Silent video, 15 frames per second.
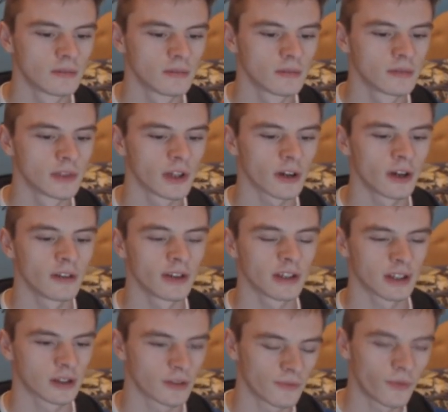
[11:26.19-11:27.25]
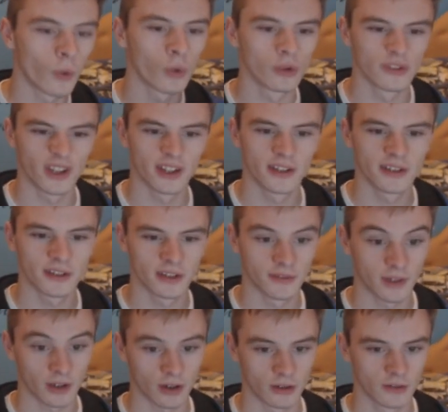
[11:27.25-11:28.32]
not kind of like the folds in it,
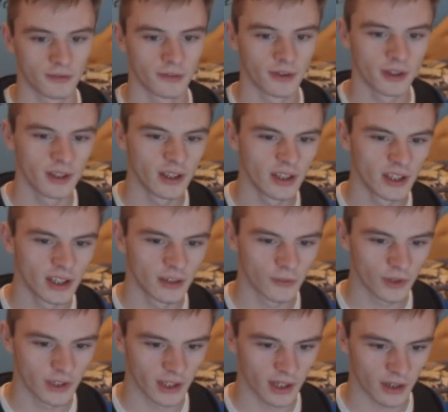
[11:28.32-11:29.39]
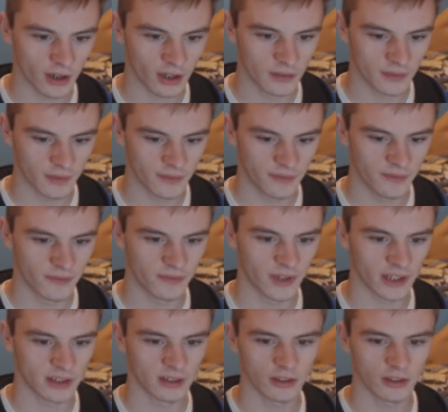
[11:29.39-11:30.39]
that kind of bring out that kind of effect.